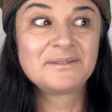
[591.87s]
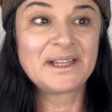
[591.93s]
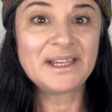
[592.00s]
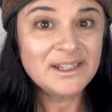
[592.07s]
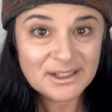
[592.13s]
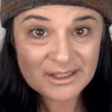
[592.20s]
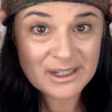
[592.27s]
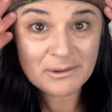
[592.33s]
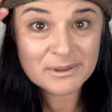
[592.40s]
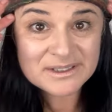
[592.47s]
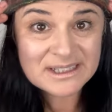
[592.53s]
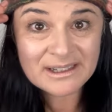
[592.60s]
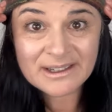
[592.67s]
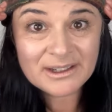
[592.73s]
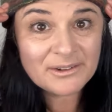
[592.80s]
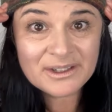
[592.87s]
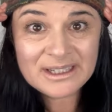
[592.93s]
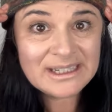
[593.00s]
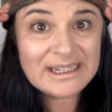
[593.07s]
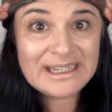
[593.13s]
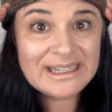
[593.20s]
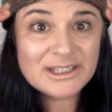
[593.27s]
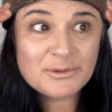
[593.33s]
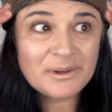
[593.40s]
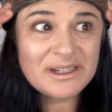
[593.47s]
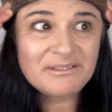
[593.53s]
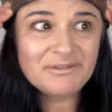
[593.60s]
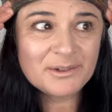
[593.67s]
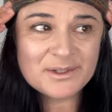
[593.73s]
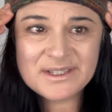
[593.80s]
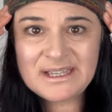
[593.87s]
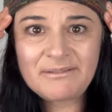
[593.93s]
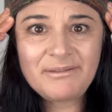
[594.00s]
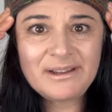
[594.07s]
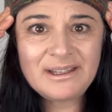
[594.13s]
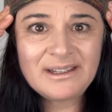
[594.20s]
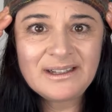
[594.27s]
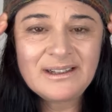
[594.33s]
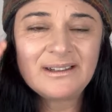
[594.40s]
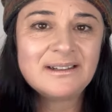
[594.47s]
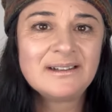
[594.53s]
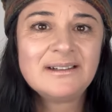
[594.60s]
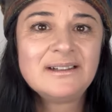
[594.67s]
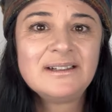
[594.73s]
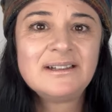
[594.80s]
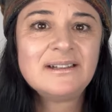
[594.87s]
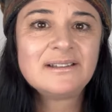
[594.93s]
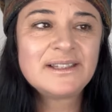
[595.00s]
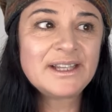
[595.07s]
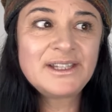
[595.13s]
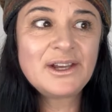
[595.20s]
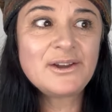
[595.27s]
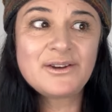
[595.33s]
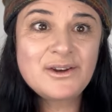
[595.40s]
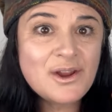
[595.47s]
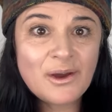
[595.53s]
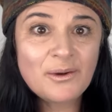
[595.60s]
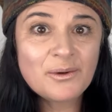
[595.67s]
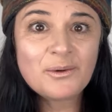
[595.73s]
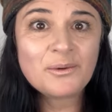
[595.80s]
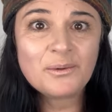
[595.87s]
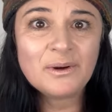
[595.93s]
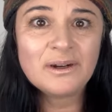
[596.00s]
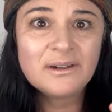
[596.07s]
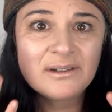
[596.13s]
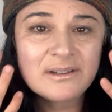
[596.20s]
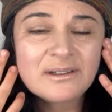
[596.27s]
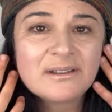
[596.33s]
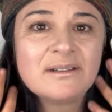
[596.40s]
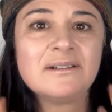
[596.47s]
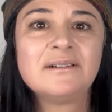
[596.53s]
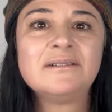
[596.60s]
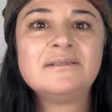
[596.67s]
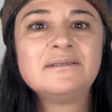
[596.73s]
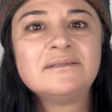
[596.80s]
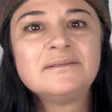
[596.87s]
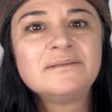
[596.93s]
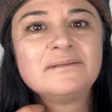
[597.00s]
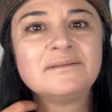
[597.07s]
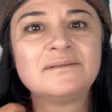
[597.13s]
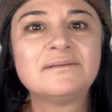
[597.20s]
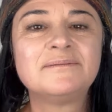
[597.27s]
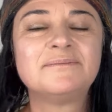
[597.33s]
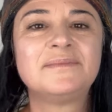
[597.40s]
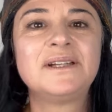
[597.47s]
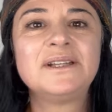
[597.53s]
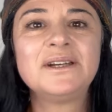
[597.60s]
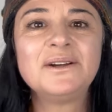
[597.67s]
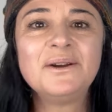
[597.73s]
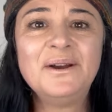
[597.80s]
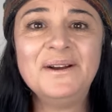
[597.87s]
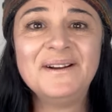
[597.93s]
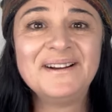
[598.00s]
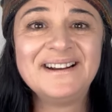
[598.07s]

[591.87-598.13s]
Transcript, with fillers: They don't know what's going on in here 24-7. They don't know. You know?